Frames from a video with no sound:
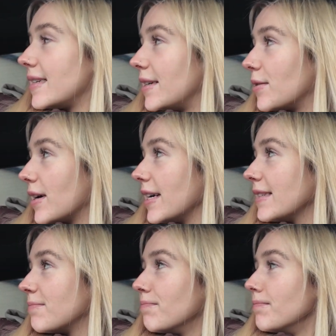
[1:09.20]
little guy.
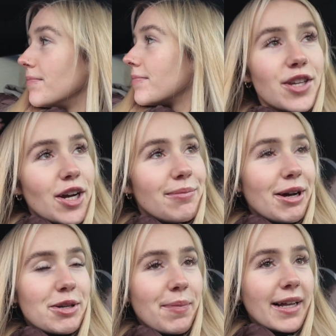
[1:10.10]
So
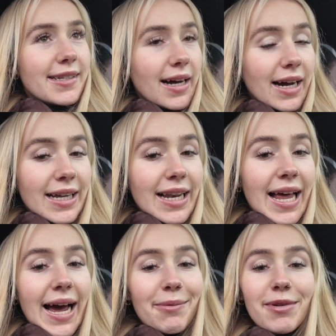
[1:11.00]
much better,
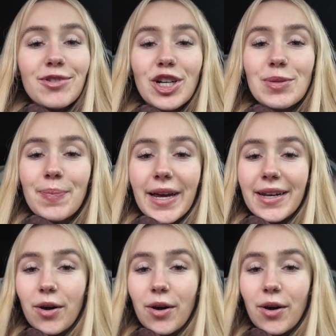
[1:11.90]
and we've just been,